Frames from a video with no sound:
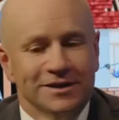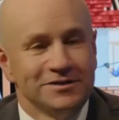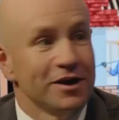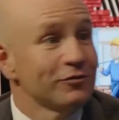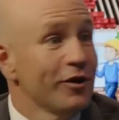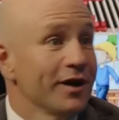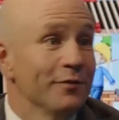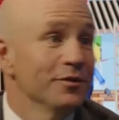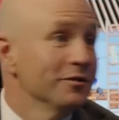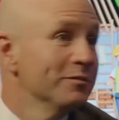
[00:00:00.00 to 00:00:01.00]
So I've grown
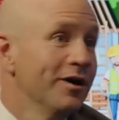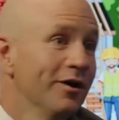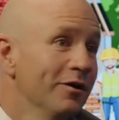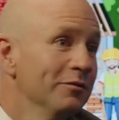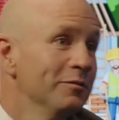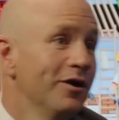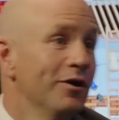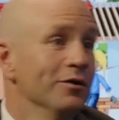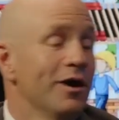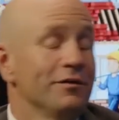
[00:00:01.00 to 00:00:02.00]
up with it my
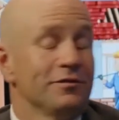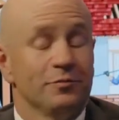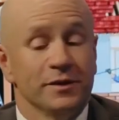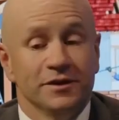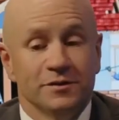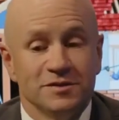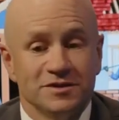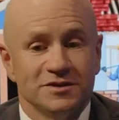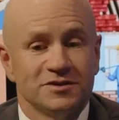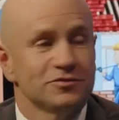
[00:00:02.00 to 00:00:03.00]
whole life. I've been in the
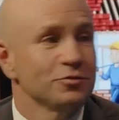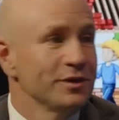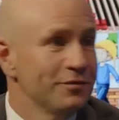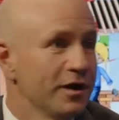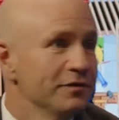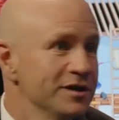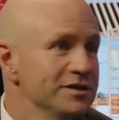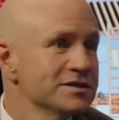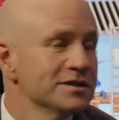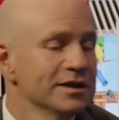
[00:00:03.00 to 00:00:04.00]
business 25
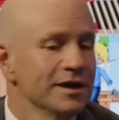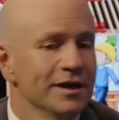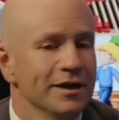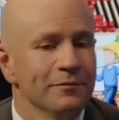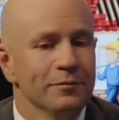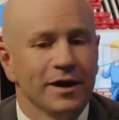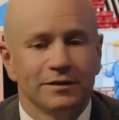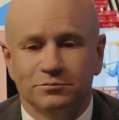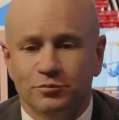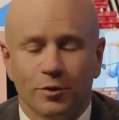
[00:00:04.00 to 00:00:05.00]
years,
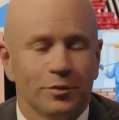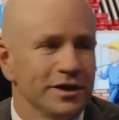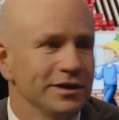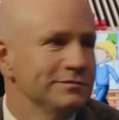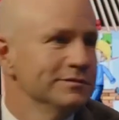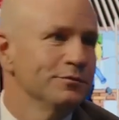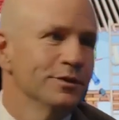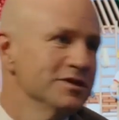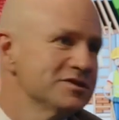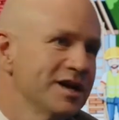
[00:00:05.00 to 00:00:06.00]
but property,
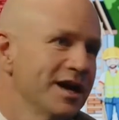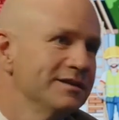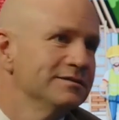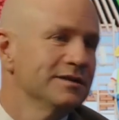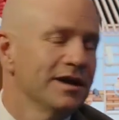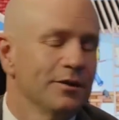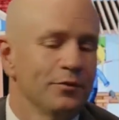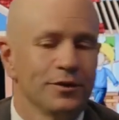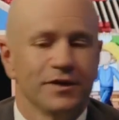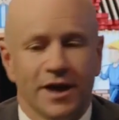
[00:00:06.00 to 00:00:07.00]
real estate,
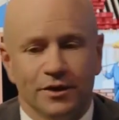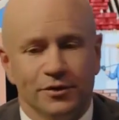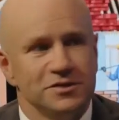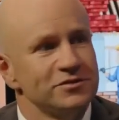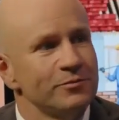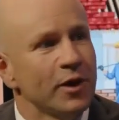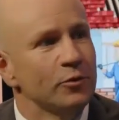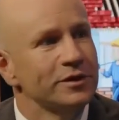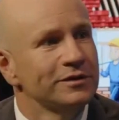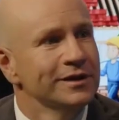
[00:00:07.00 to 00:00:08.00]
we're in the outer east of
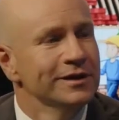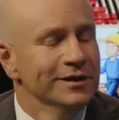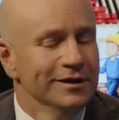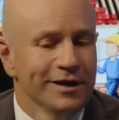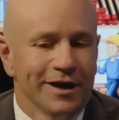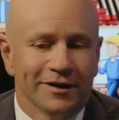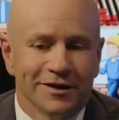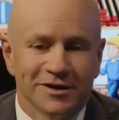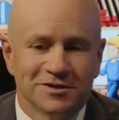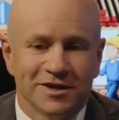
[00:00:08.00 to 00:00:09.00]
Melbourne, and I
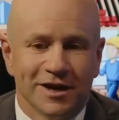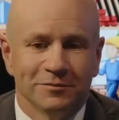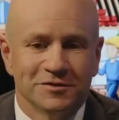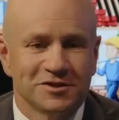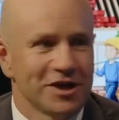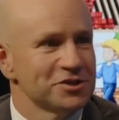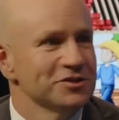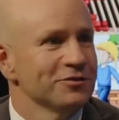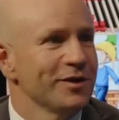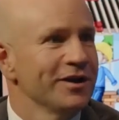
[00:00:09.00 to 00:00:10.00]
guess
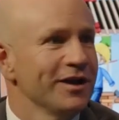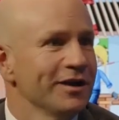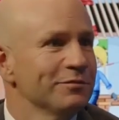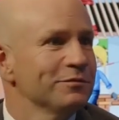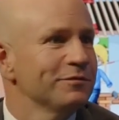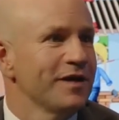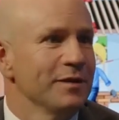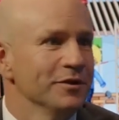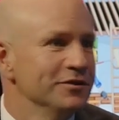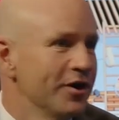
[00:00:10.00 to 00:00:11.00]
discussions around our
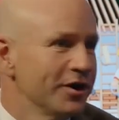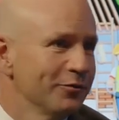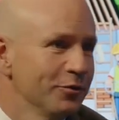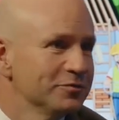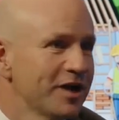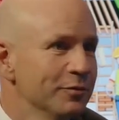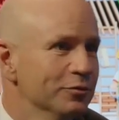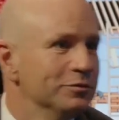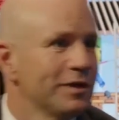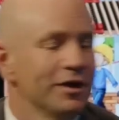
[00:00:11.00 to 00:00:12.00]
family dining room
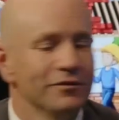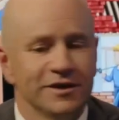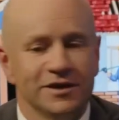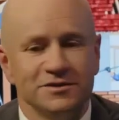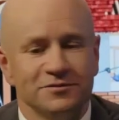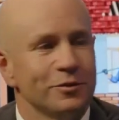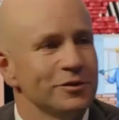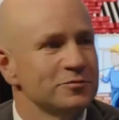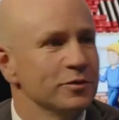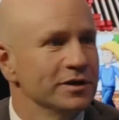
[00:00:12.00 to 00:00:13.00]
table over the years have
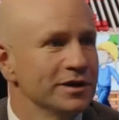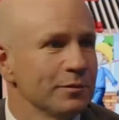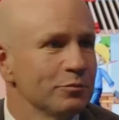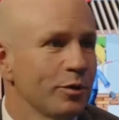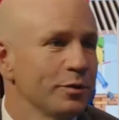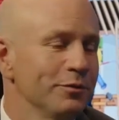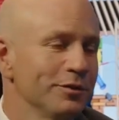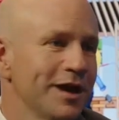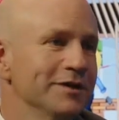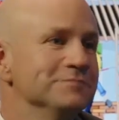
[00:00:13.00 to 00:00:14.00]
always been property
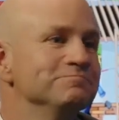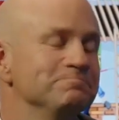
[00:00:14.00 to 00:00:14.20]
related.